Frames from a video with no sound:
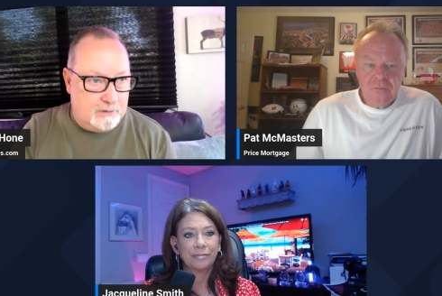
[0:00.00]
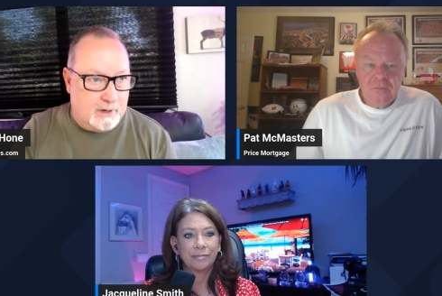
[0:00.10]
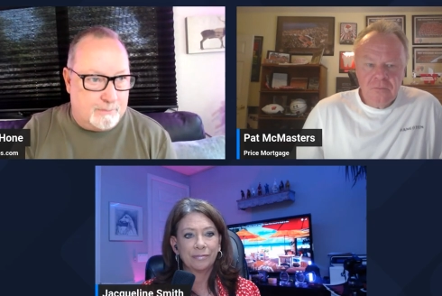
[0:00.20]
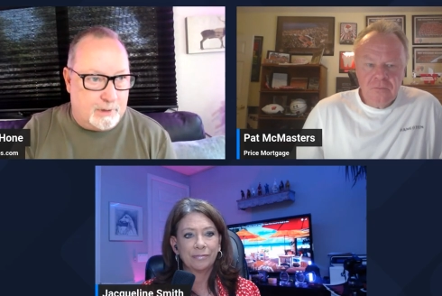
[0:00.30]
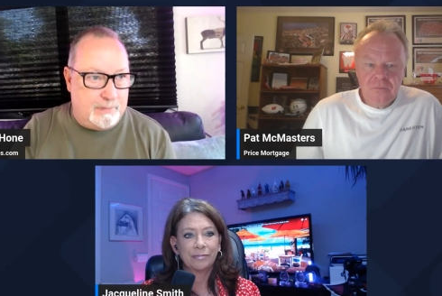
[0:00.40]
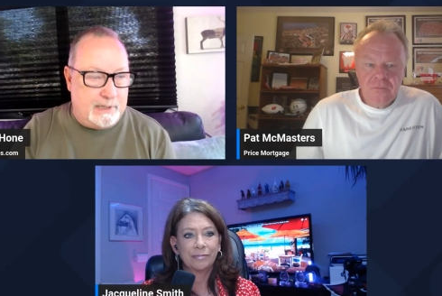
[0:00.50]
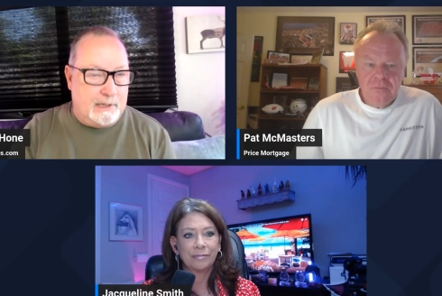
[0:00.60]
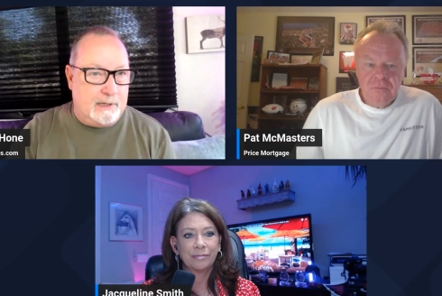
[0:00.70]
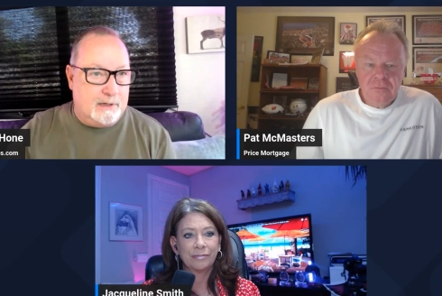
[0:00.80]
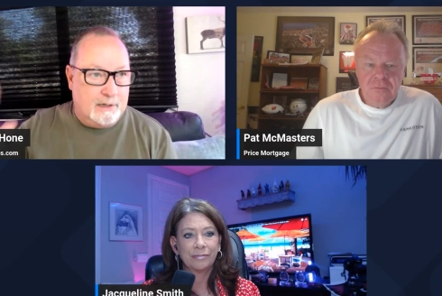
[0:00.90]
Speaker 1: I'm going to
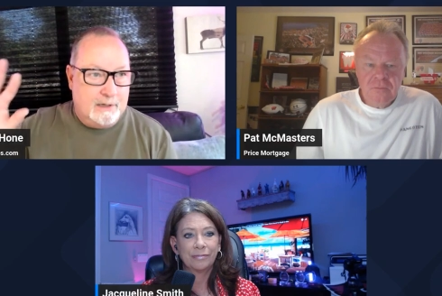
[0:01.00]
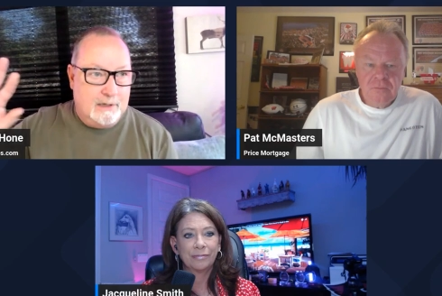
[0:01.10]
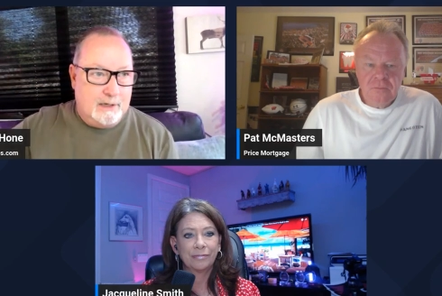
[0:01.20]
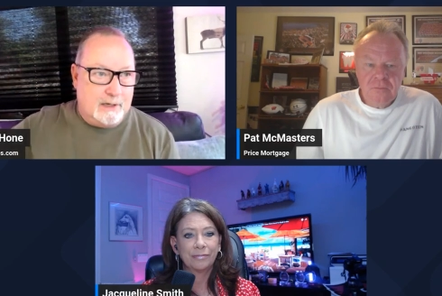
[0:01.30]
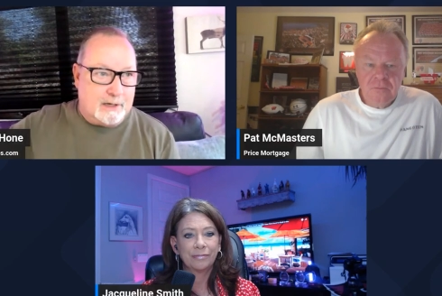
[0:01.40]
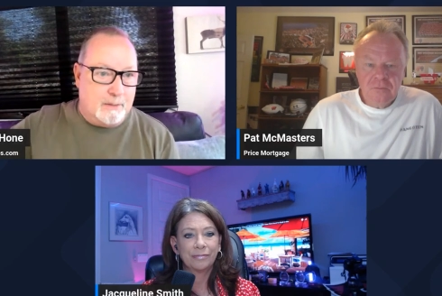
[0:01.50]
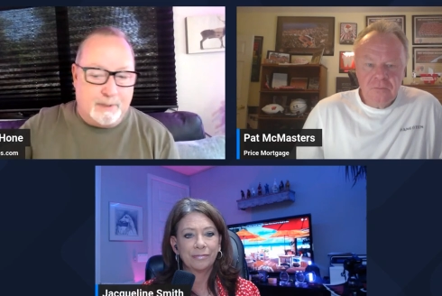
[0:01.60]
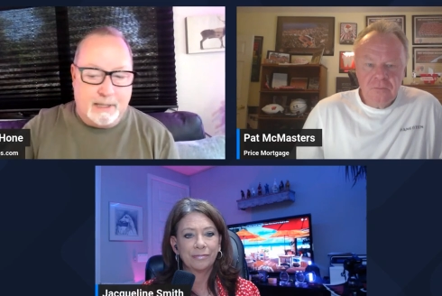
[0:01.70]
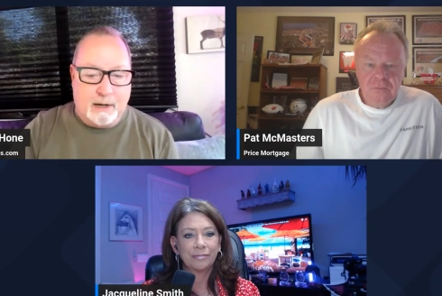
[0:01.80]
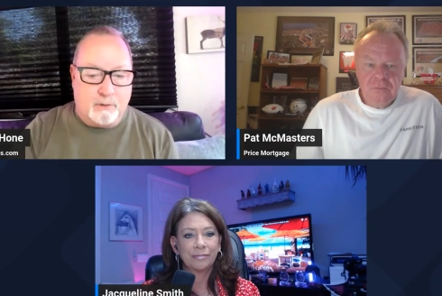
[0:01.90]
be a
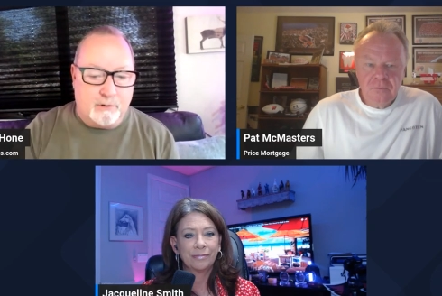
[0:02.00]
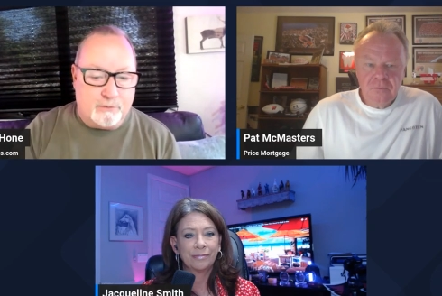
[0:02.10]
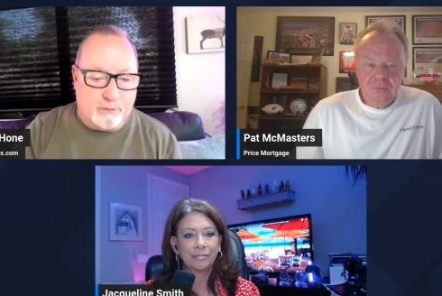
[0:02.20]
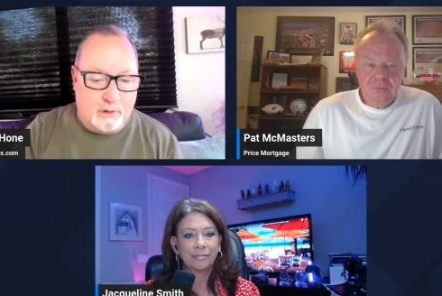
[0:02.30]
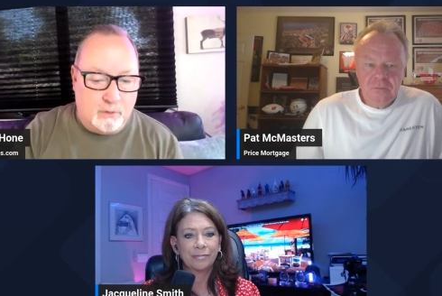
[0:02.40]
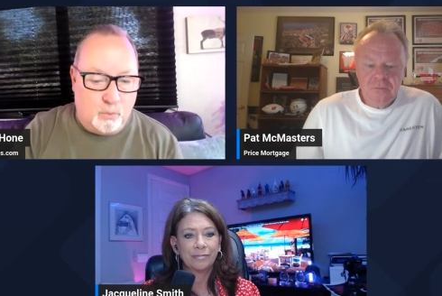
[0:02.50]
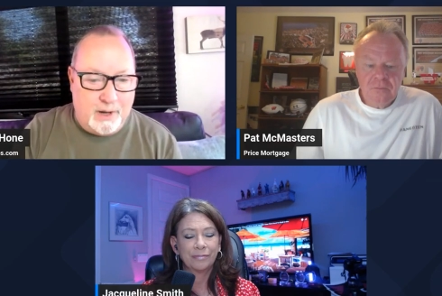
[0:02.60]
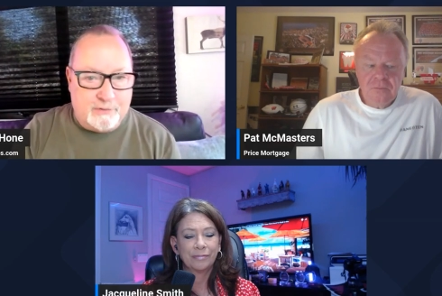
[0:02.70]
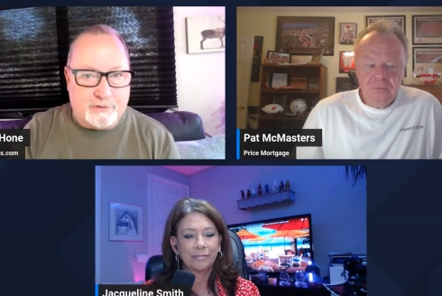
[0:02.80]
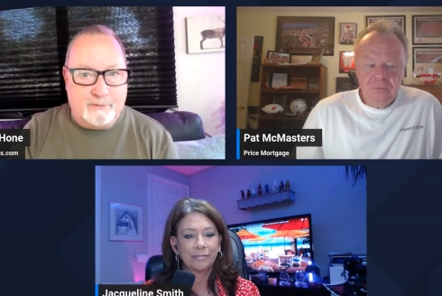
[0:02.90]
couple hours
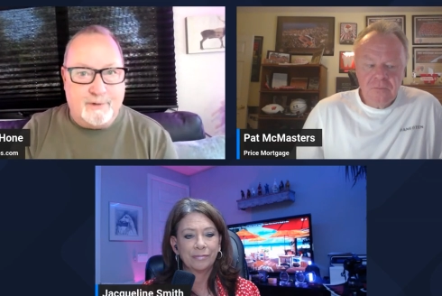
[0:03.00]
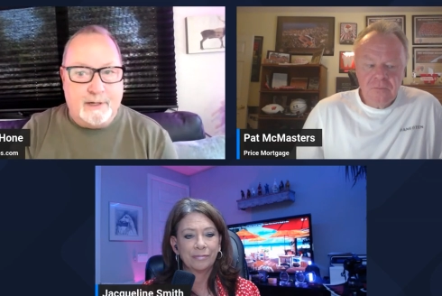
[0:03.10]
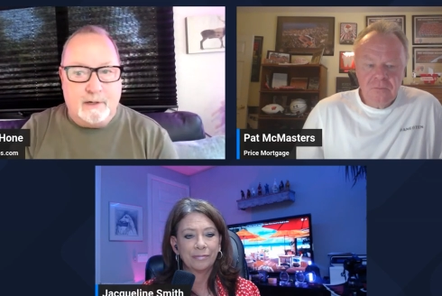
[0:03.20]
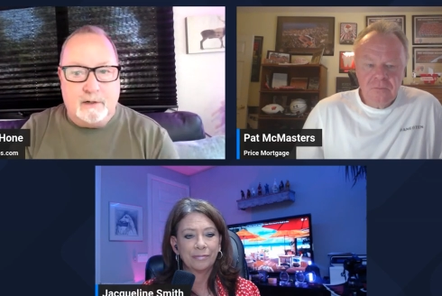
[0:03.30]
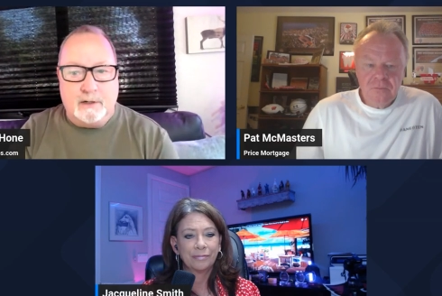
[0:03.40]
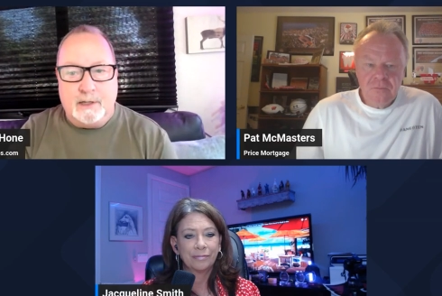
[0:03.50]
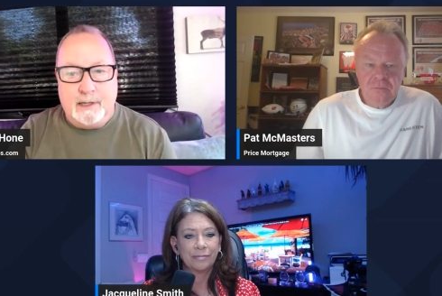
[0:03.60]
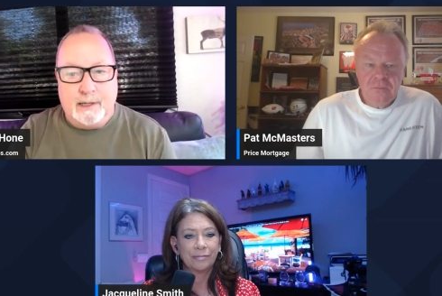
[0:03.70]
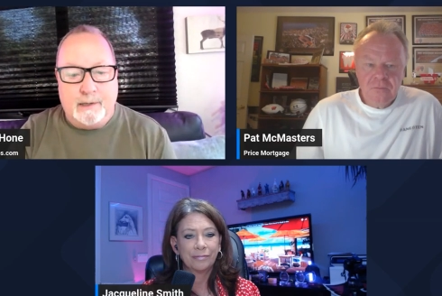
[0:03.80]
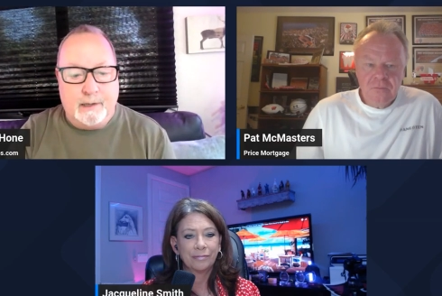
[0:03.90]
west of here,
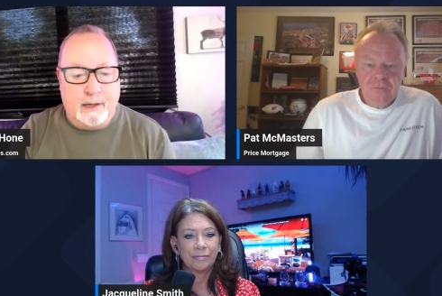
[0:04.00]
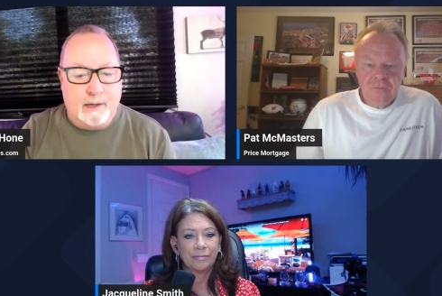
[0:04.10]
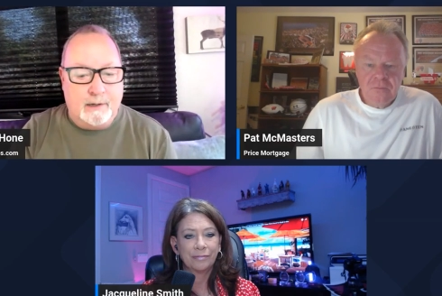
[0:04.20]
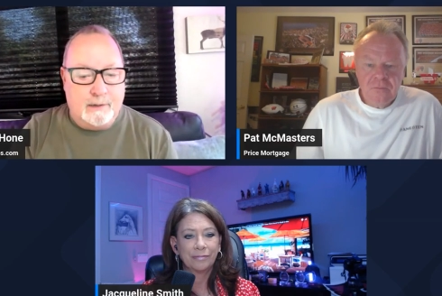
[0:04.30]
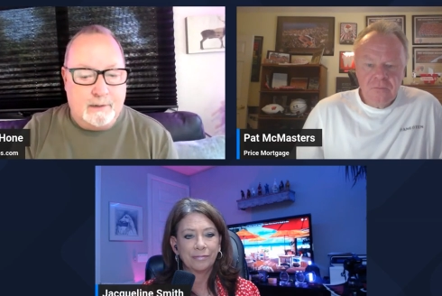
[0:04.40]
and I